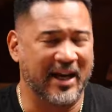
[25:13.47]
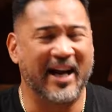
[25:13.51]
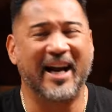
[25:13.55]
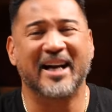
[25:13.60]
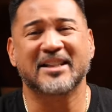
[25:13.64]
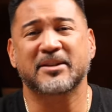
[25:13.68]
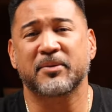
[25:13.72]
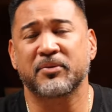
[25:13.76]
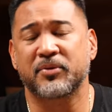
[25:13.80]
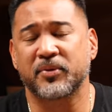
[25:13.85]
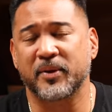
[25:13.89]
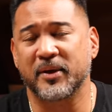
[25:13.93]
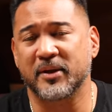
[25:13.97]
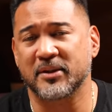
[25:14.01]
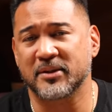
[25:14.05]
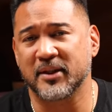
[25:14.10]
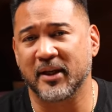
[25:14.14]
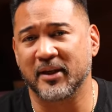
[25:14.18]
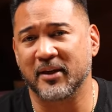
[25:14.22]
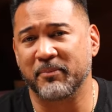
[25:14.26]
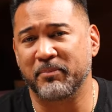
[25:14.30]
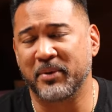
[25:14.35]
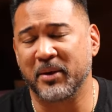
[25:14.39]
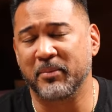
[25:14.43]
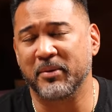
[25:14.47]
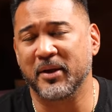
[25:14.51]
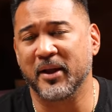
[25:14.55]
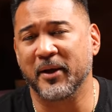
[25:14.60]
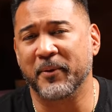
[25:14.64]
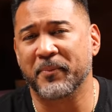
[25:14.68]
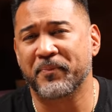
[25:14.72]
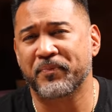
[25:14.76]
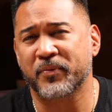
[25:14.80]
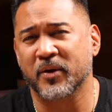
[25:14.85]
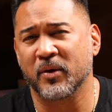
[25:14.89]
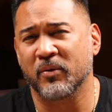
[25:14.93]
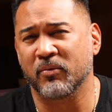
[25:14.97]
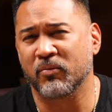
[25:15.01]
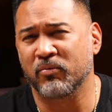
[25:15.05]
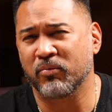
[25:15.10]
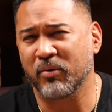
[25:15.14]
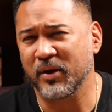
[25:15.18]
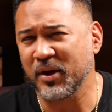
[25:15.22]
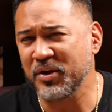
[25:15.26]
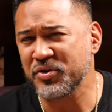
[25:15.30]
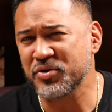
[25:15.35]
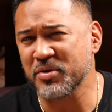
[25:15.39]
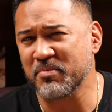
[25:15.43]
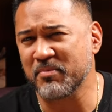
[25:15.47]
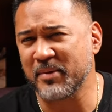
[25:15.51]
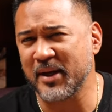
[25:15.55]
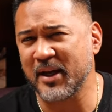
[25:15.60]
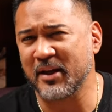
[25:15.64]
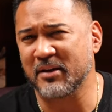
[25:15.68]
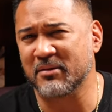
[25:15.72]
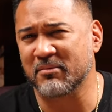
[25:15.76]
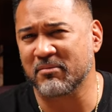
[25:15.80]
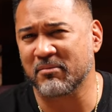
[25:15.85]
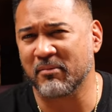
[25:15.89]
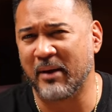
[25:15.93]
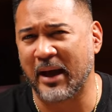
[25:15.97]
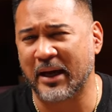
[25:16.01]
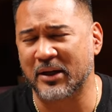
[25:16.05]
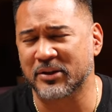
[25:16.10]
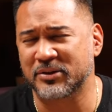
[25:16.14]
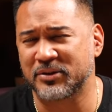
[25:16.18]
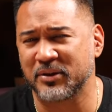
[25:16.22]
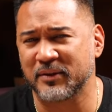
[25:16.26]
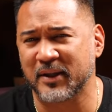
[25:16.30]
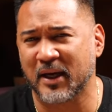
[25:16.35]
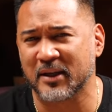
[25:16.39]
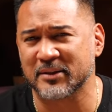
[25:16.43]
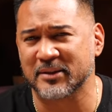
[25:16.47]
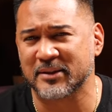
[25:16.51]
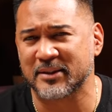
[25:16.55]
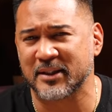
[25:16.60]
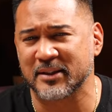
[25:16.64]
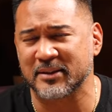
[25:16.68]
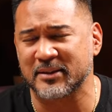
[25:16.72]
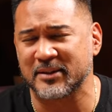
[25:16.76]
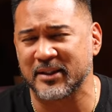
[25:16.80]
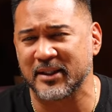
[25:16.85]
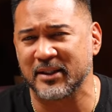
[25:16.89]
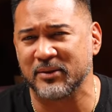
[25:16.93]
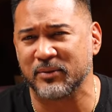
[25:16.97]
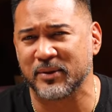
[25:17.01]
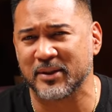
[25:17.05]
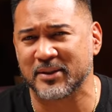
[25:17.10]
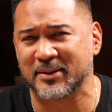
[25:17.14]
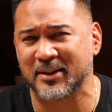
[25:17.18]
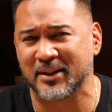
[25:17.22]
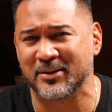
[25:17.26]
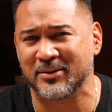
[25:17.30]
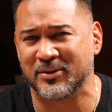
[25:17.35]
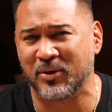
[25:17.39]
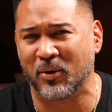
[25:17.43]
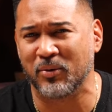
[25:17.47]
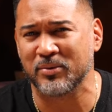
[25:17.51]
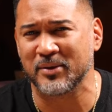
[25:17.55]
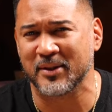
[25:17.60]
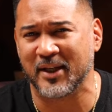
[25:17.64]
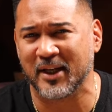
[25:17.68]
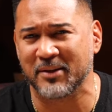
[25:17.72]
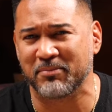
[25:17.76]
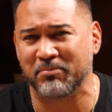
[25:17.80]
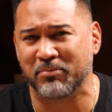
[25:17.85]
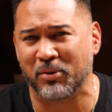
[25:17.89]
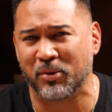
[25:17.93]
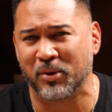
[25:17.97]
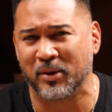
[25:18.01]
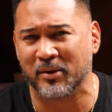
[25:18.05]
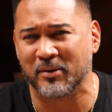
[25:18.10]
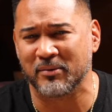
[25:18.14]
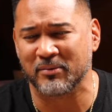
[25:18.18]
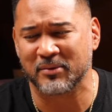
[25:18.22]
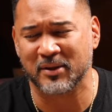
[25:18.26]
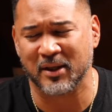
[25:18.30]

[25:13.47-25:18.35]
I asked him three years later, PBD, what did you mean back in 2016 when you said don't get bored?